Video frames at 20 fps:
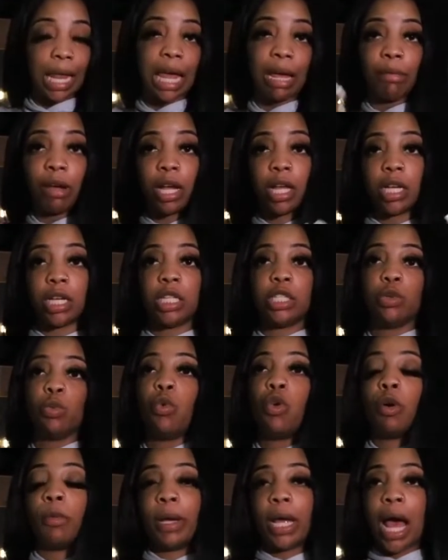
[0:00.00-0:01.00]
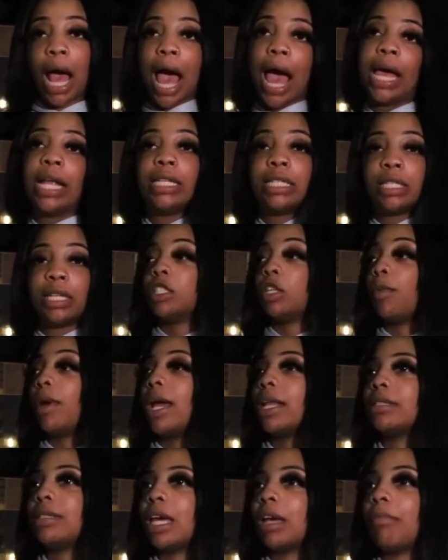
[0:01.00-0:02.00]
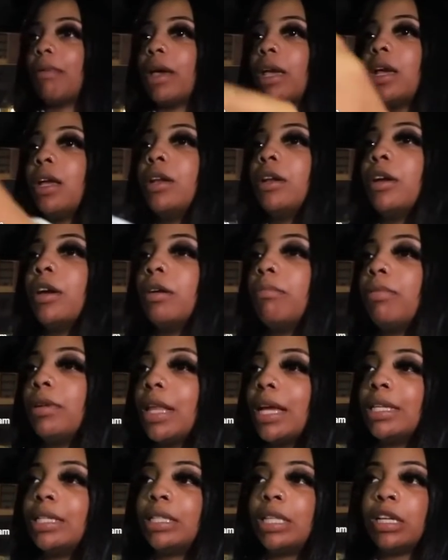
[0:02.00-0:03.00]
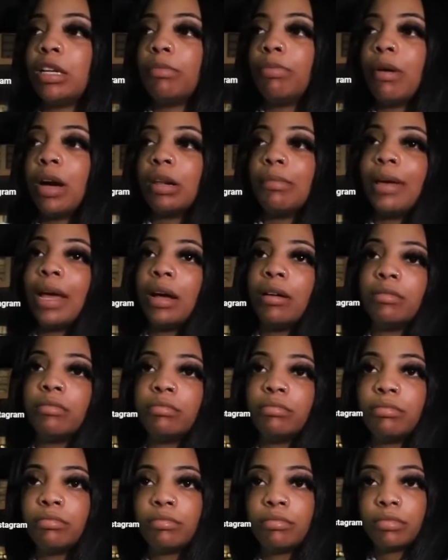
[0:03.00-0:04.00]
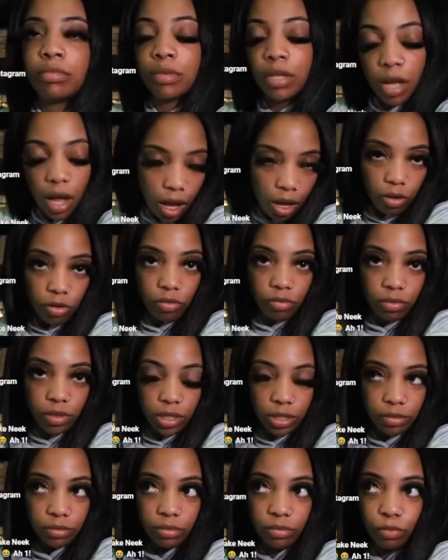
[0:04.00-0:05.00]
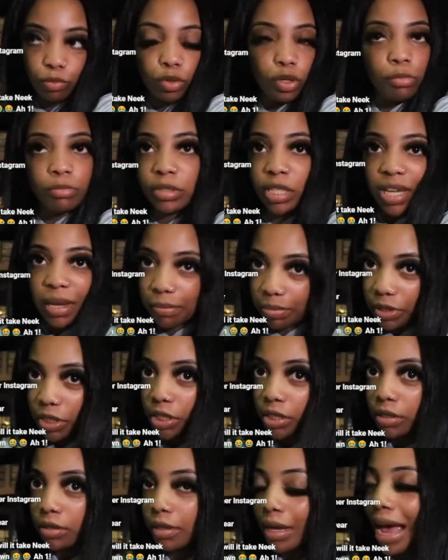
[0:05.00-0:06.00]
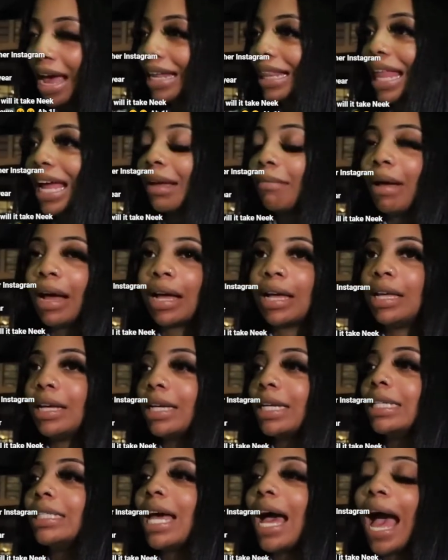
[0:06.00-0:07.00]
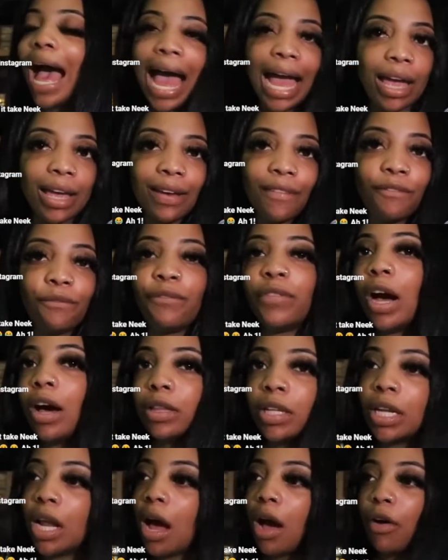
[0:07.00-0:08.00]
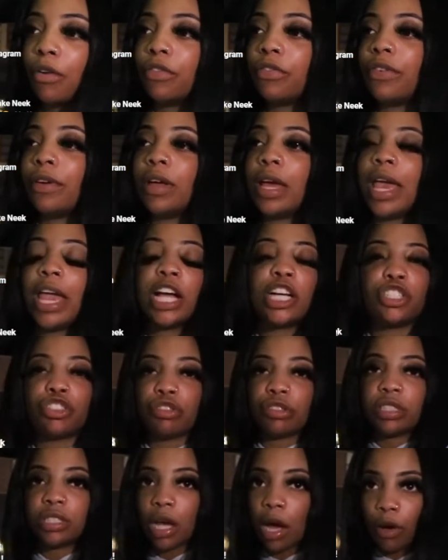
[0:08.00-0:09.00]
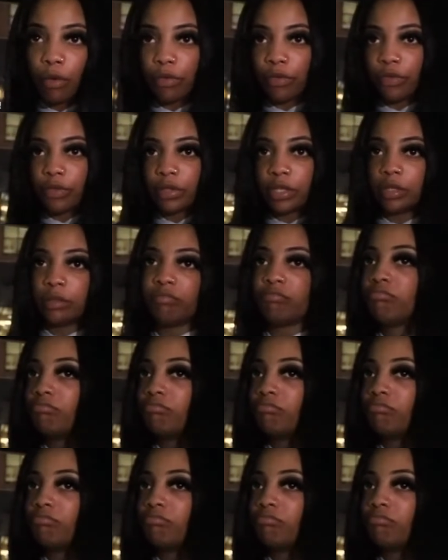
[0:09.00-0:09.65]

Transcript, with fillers: I like my cookies warm and hot. So we had to take them back in there, but they still brought them out cold. Room temperature. I like my cookies hot, falling off, extra soft.